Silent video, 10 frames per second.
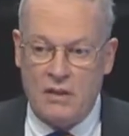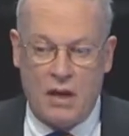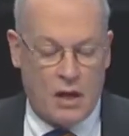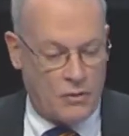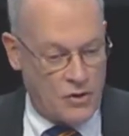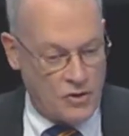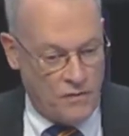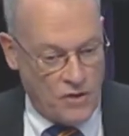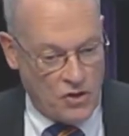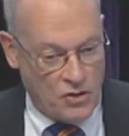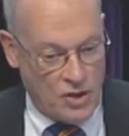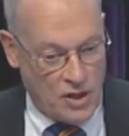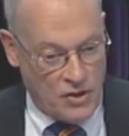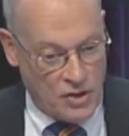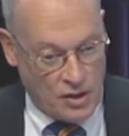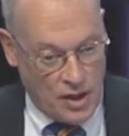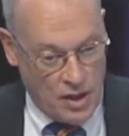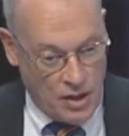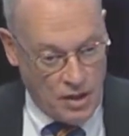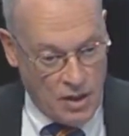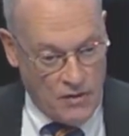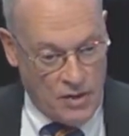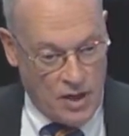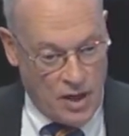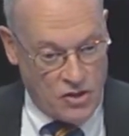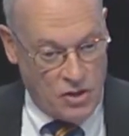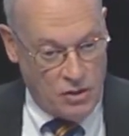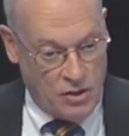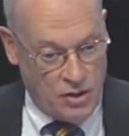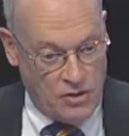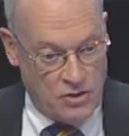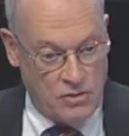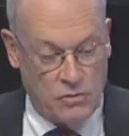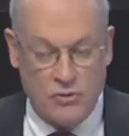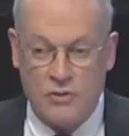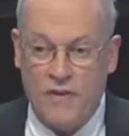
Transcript: Congress officially designated the National Institutes of